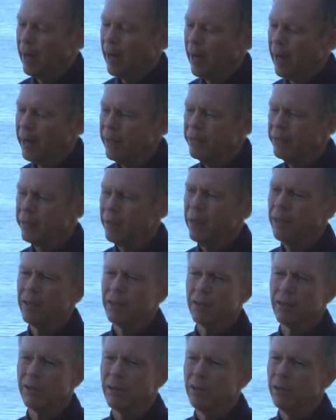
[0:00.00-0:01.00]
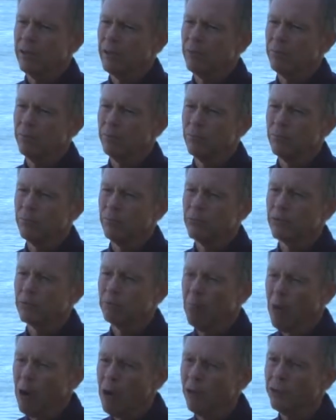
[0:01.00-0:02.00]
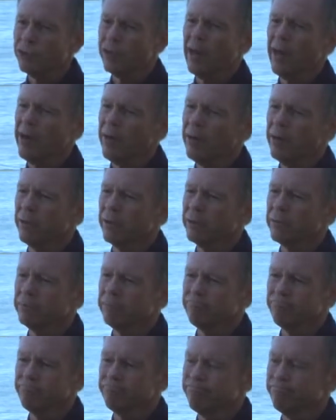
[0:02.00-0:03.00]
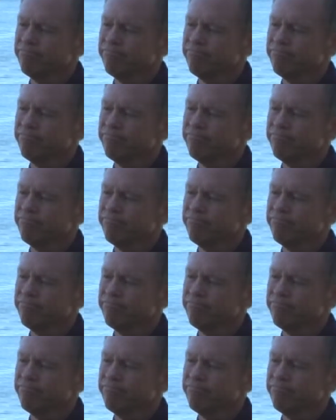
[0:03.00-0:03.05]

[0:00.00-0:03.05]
I think the small town,